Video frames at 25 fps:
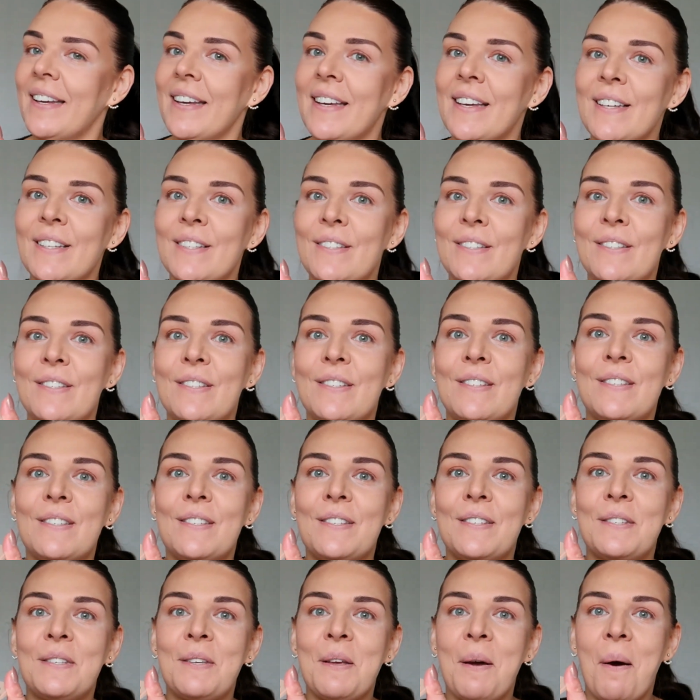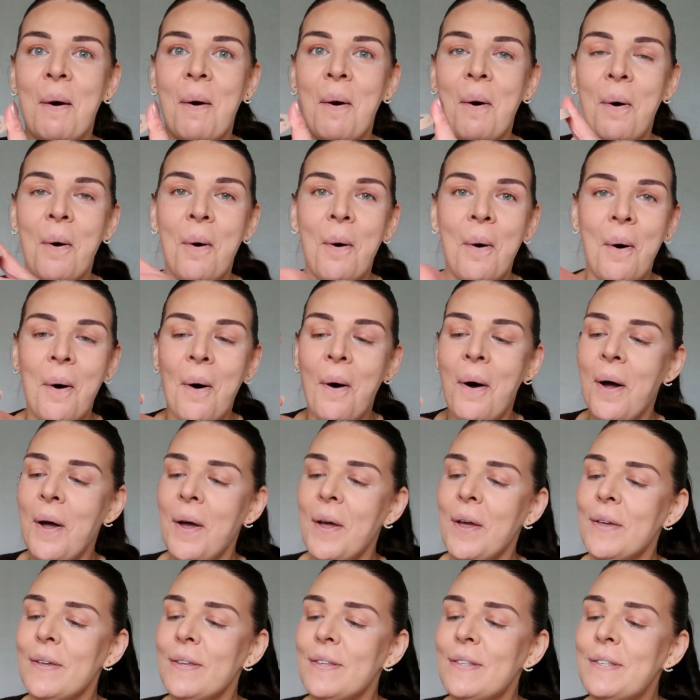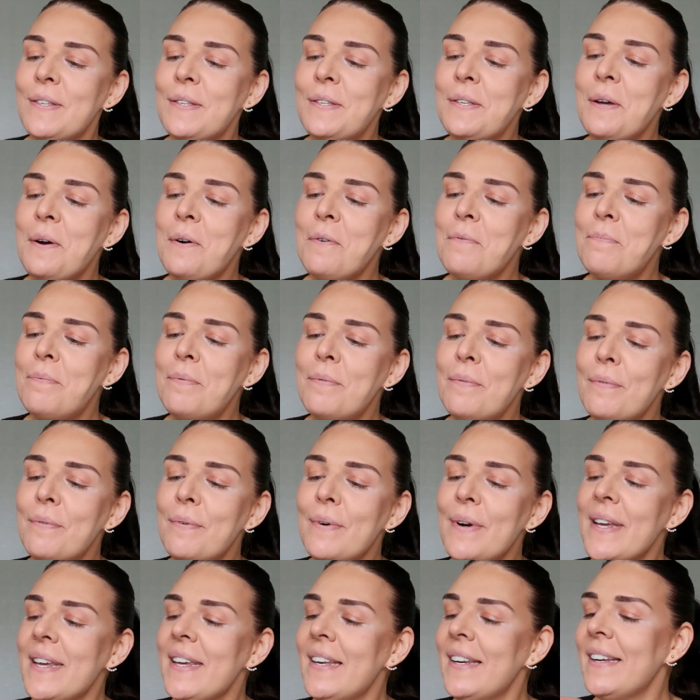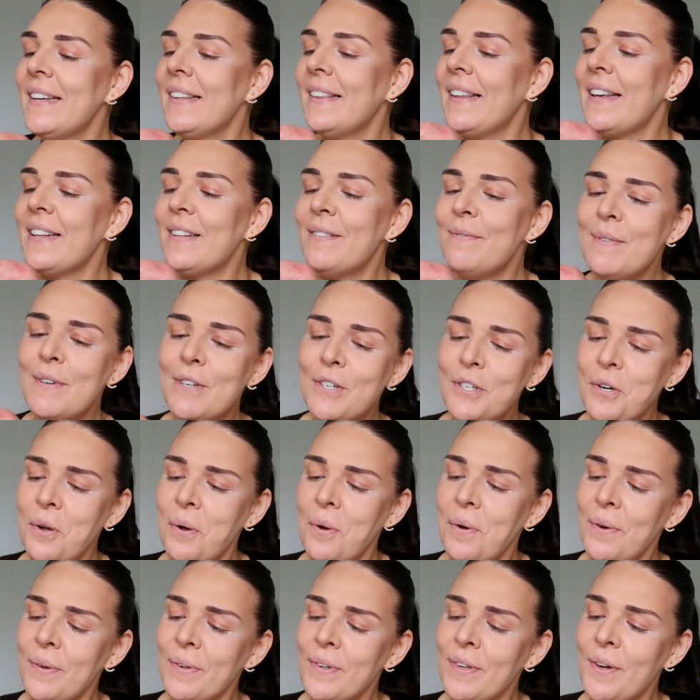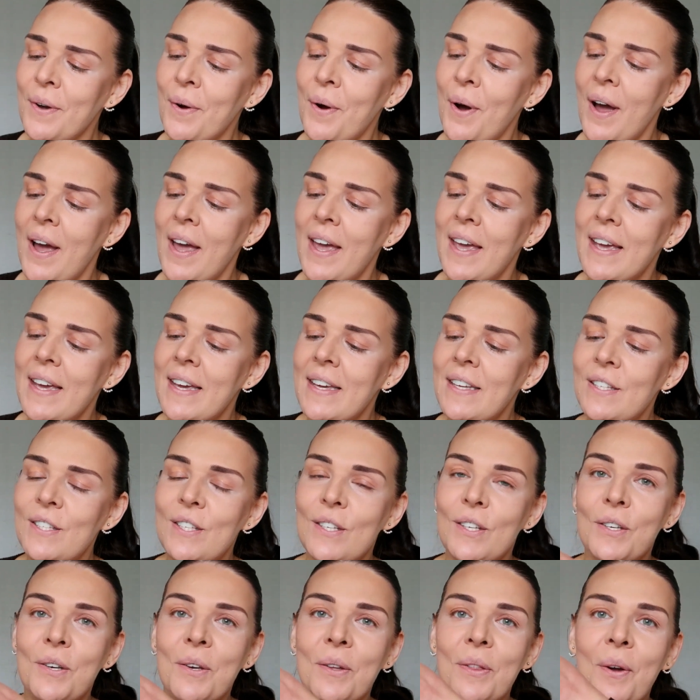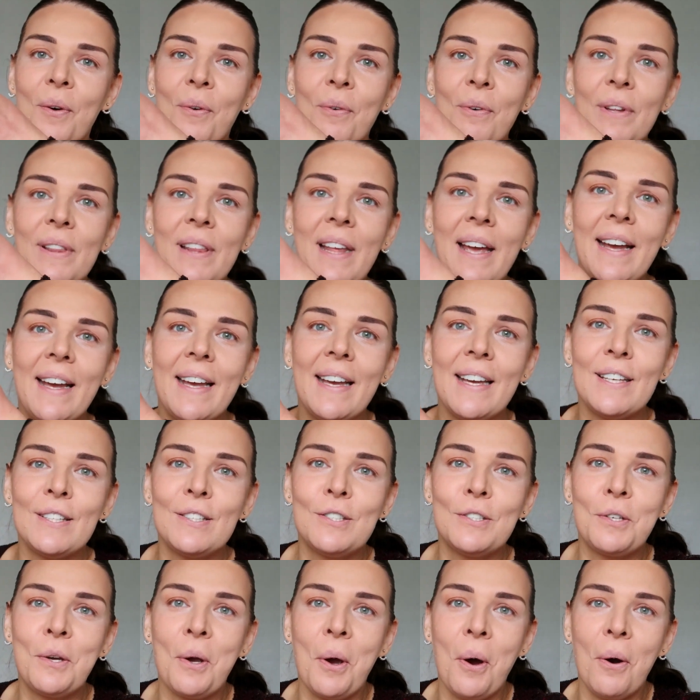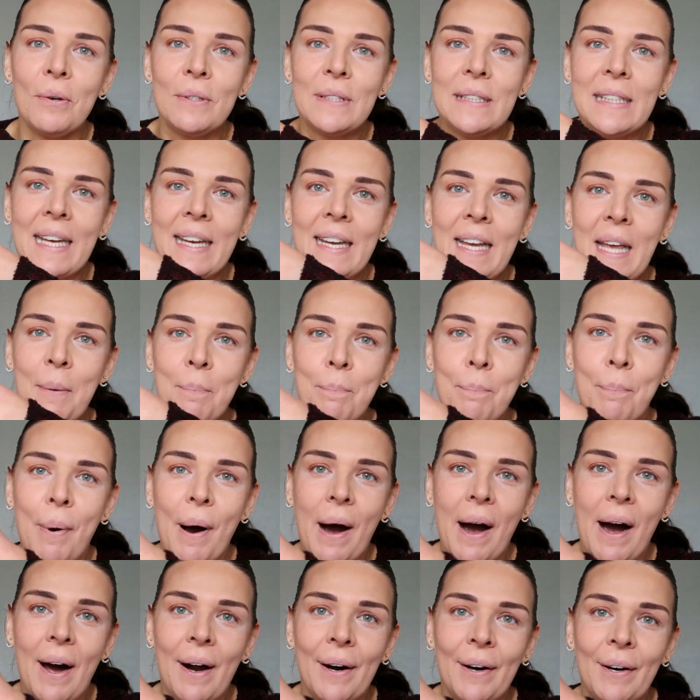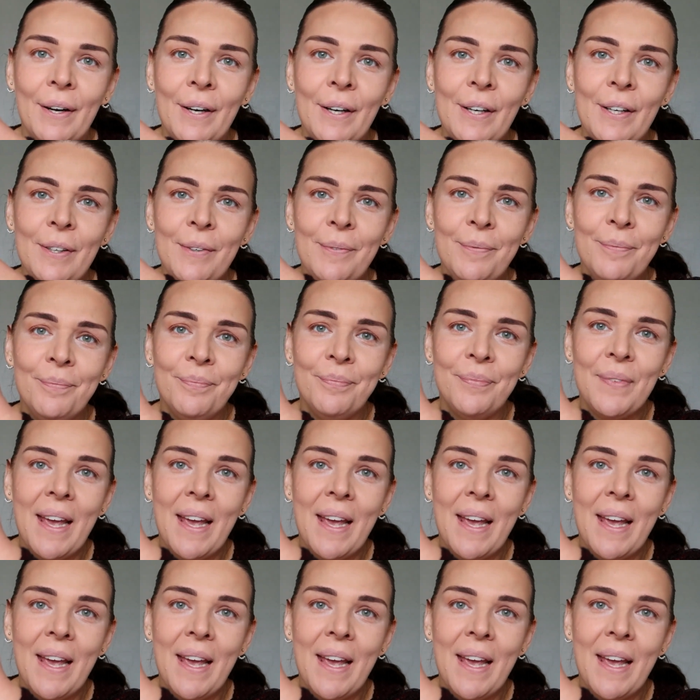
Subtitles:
It's so pretty. Let me show you it. You know what, it goes like a butter.